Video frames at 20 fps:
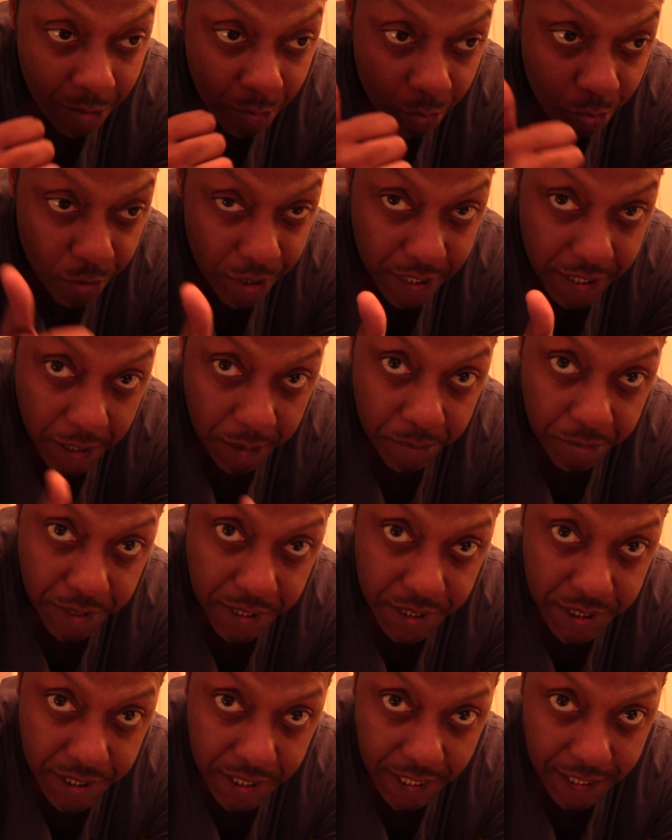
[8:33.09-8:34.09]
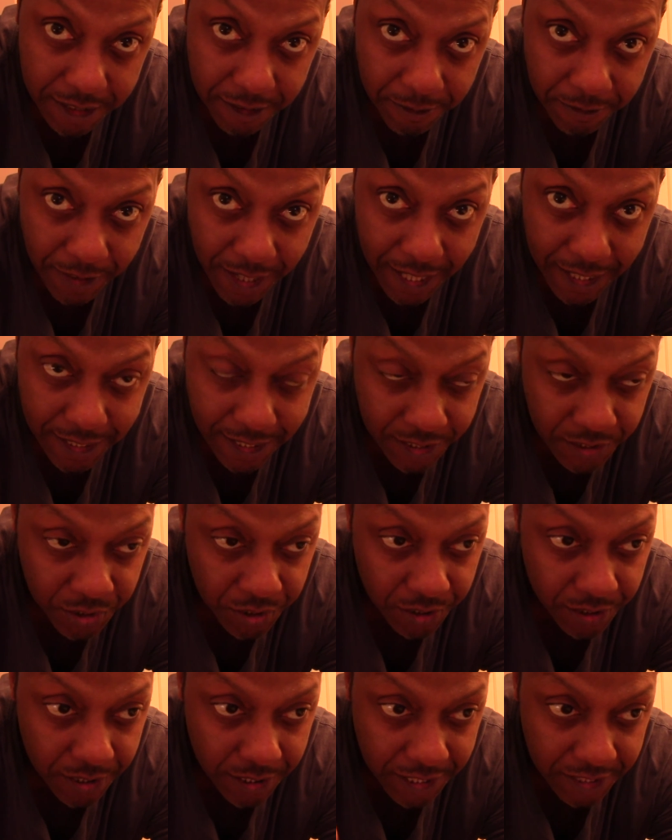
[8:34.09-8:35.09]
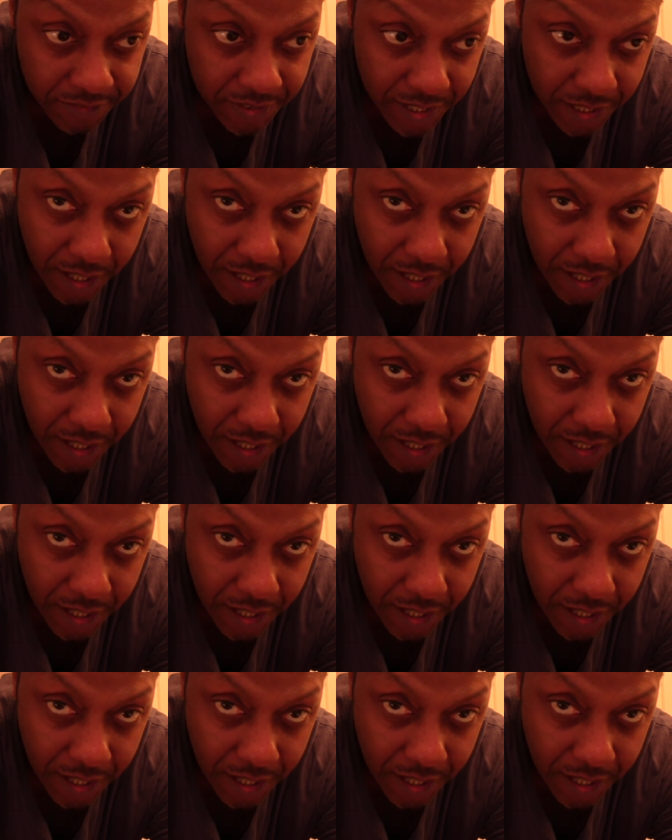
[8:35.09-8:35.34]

Really appreciate the fact that you're leaving